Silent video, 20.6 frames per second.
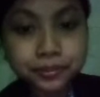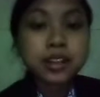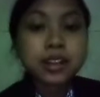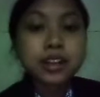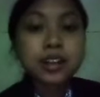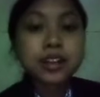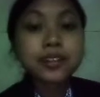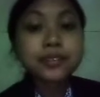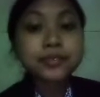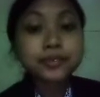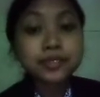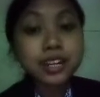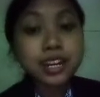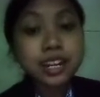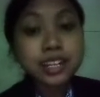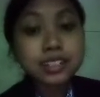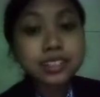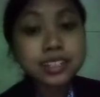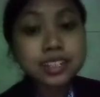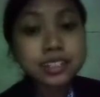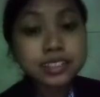
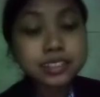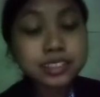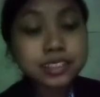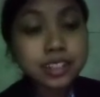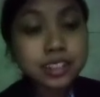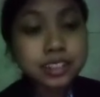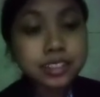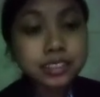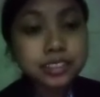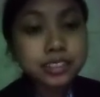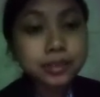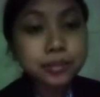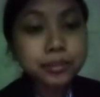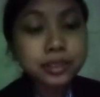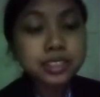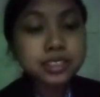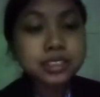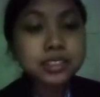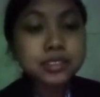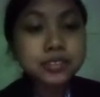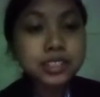Alright, that's all the
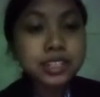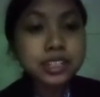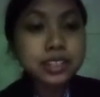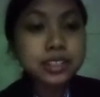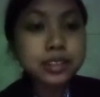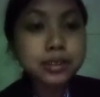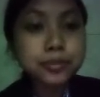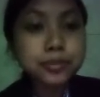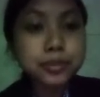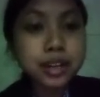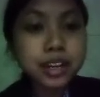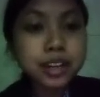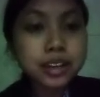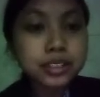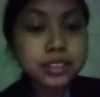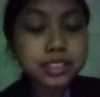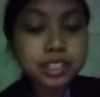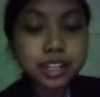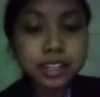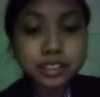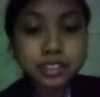material
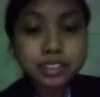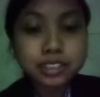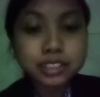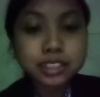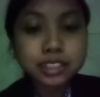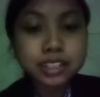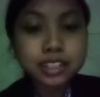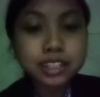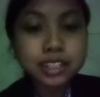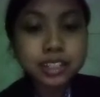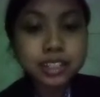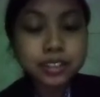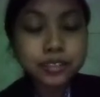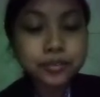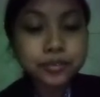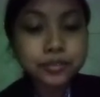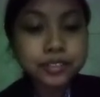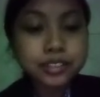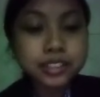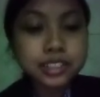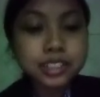about conditional.
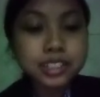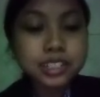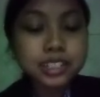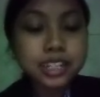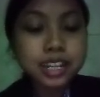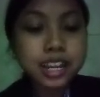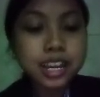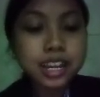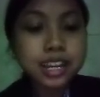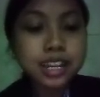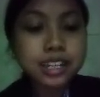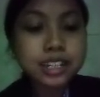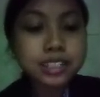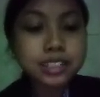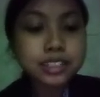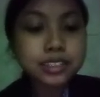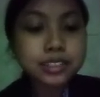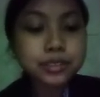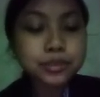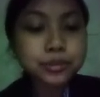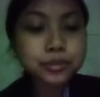For the
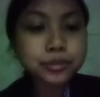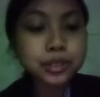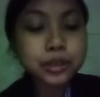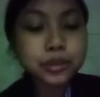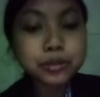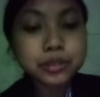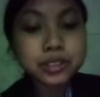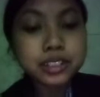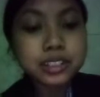next, we will